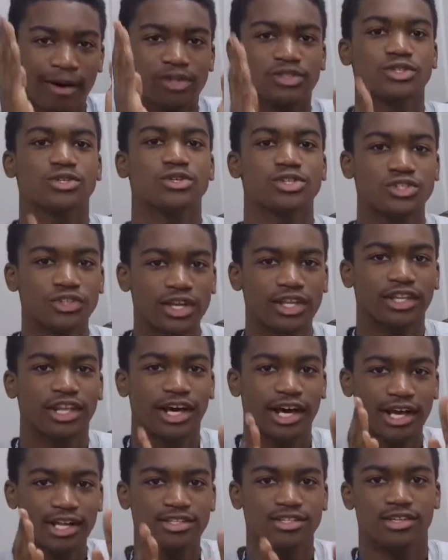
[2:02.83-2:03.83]
about two straight
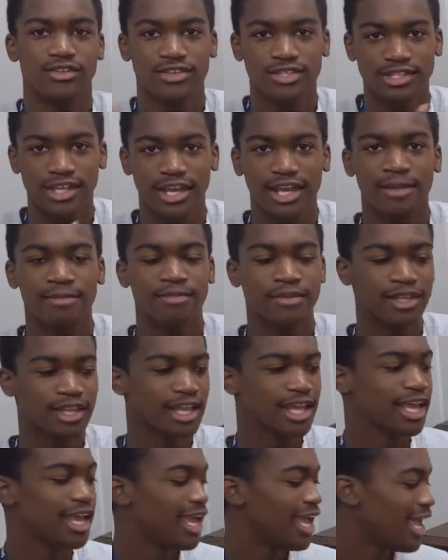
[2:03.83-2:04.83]
lines are the same.
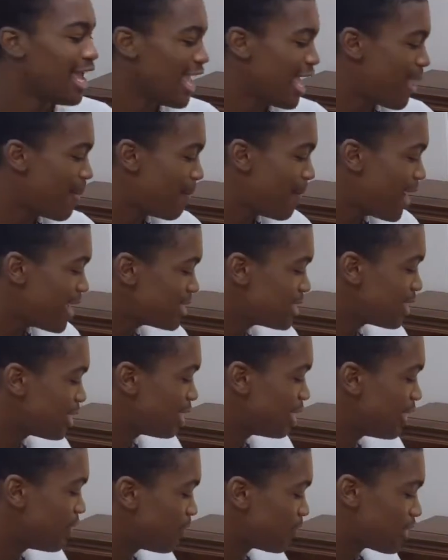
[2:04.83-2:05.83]
And
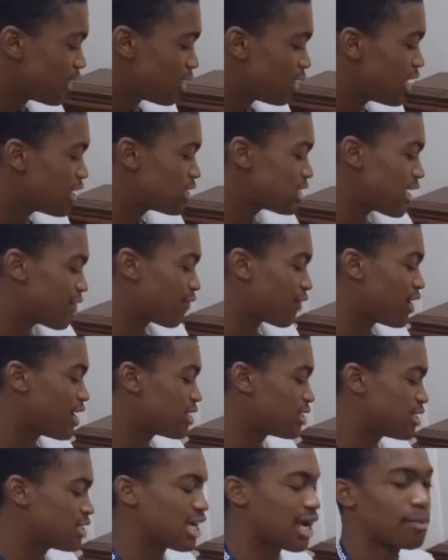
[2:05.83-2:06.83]
basically, let's say for
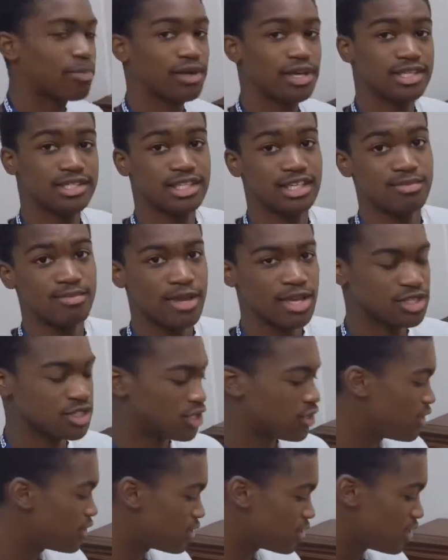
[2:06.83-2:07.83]
instance I play C
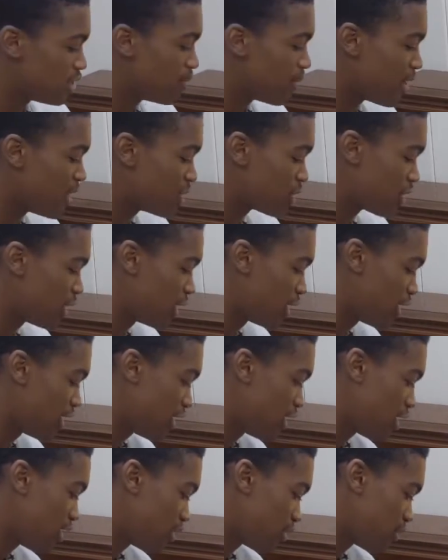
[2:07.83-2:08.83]
major. This is C major here.